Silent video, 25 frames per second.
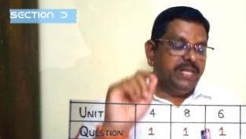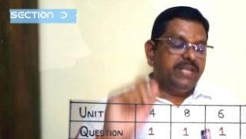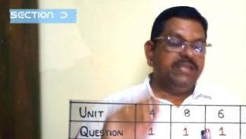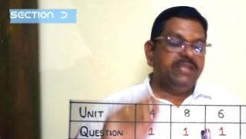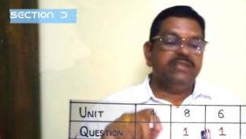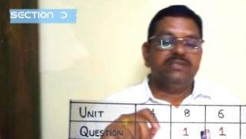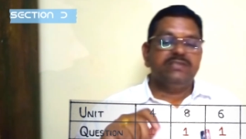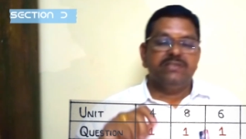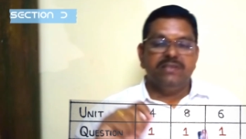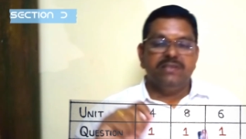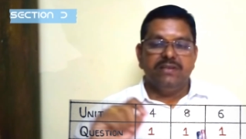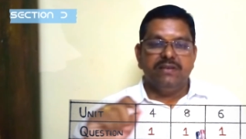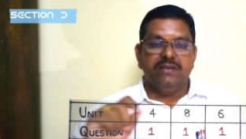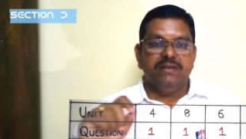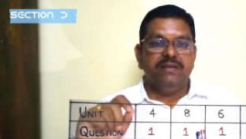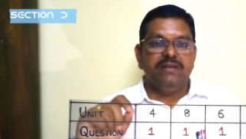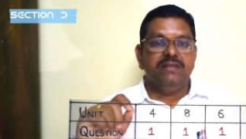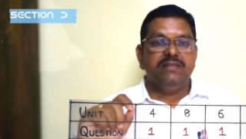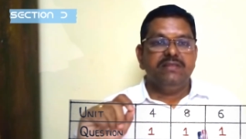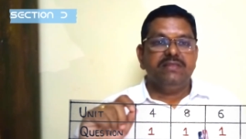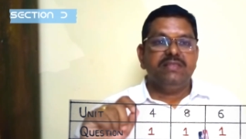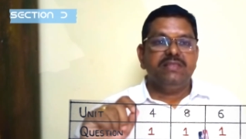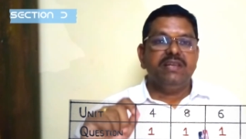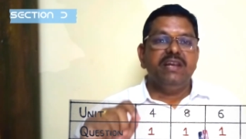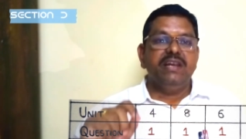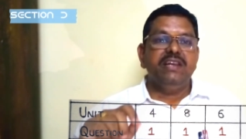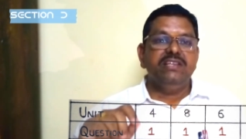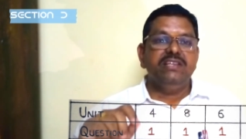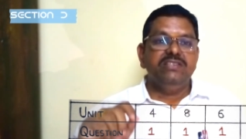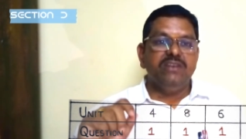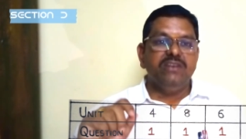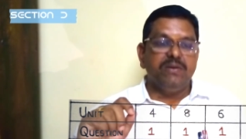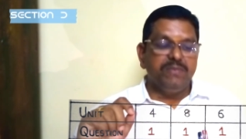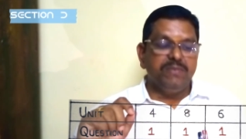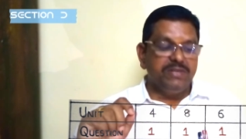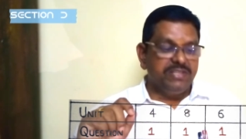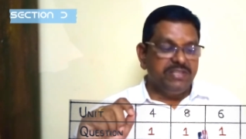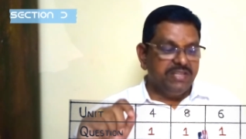that is
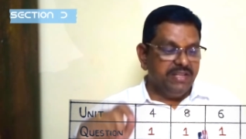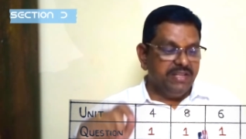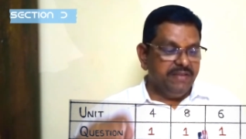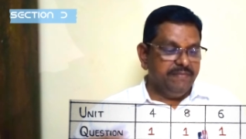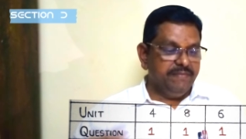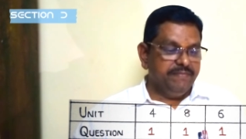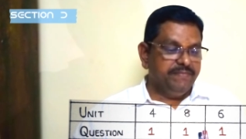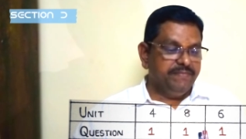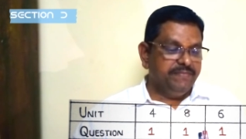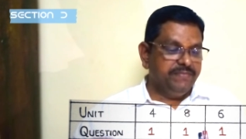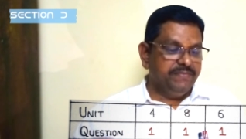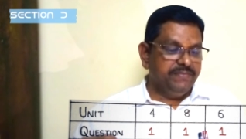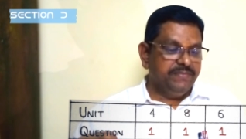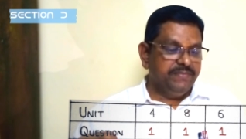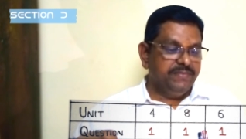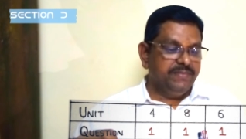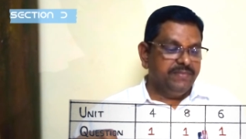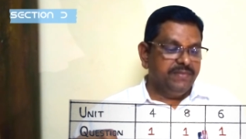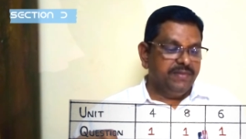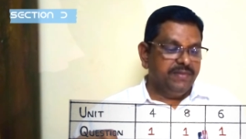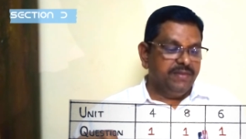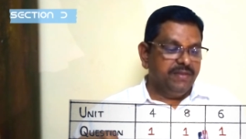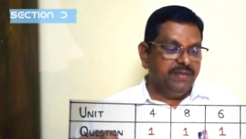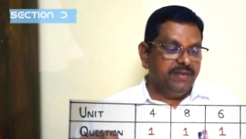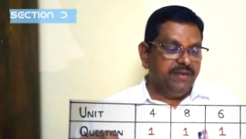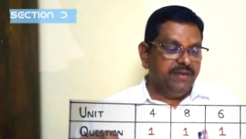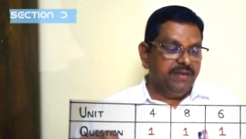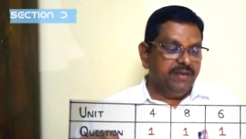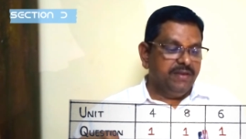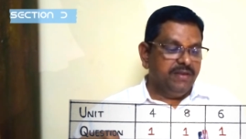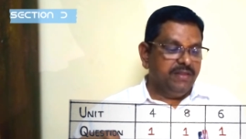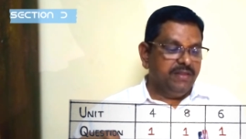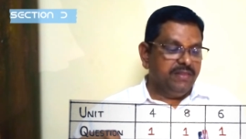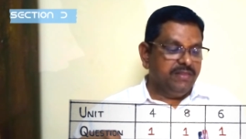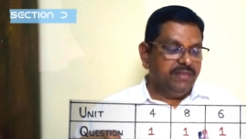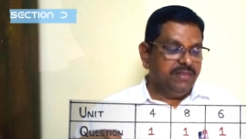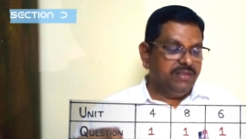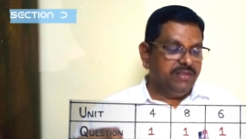3D geometry.
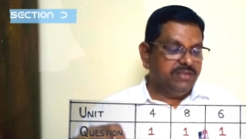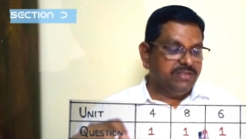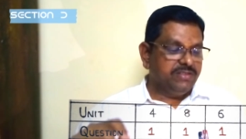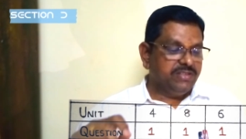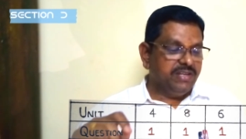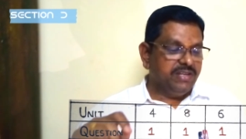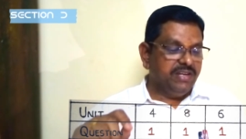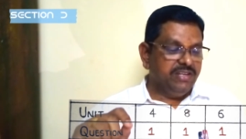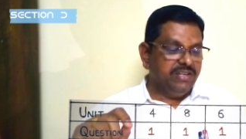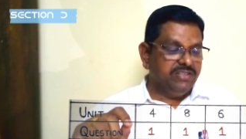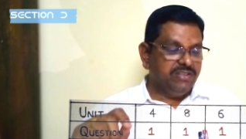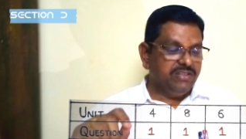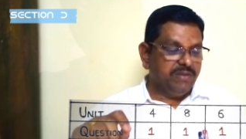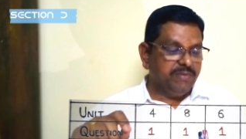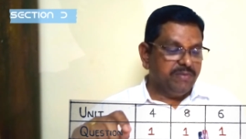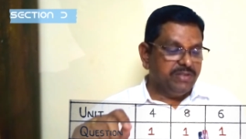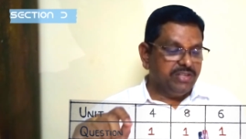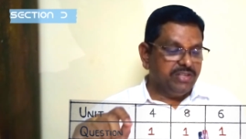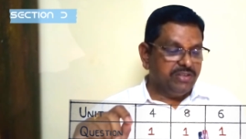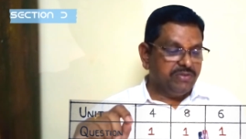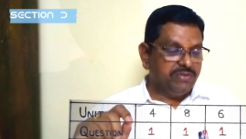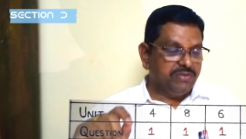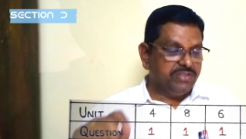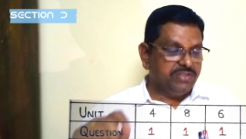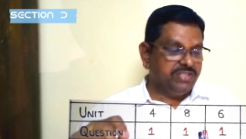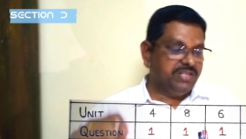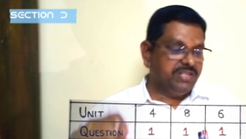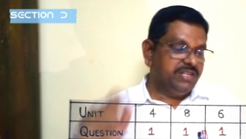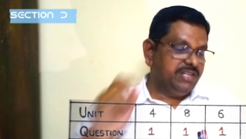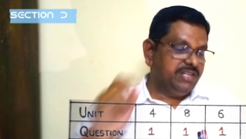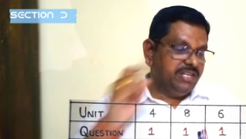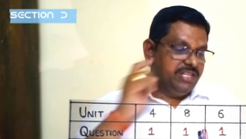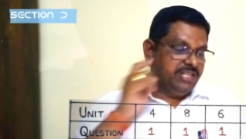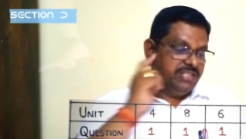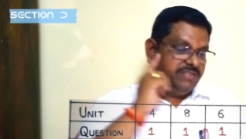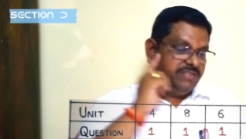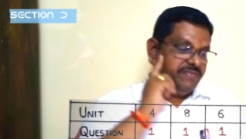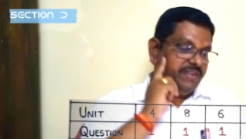This 3D geometry
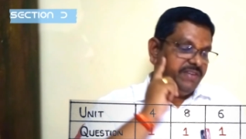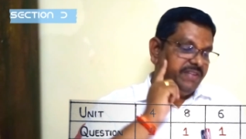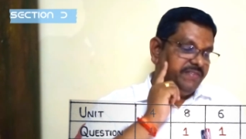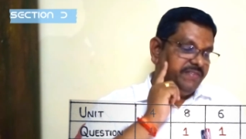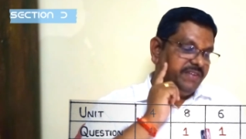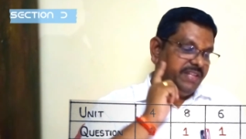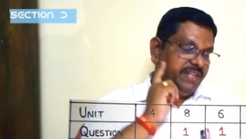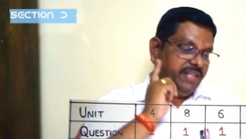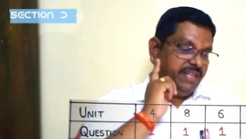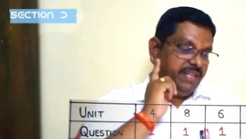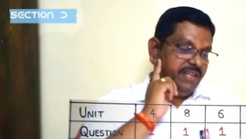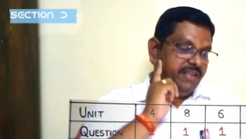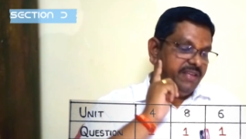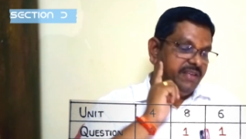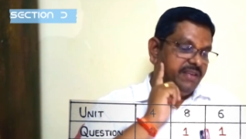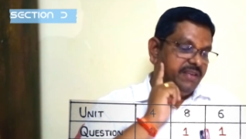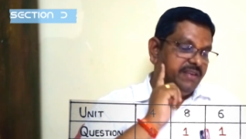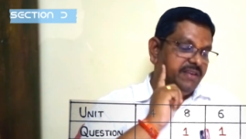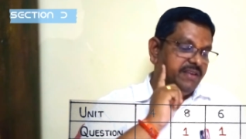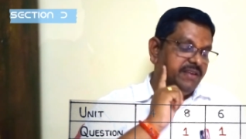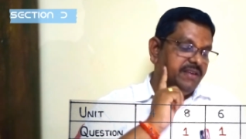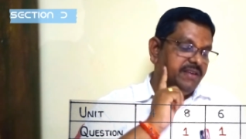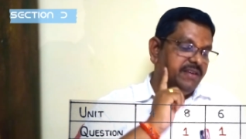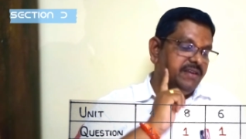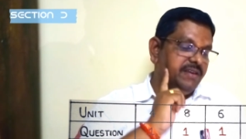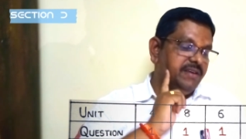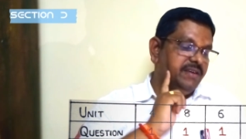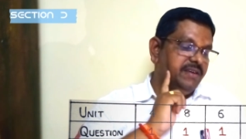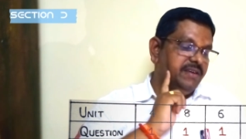question, it is very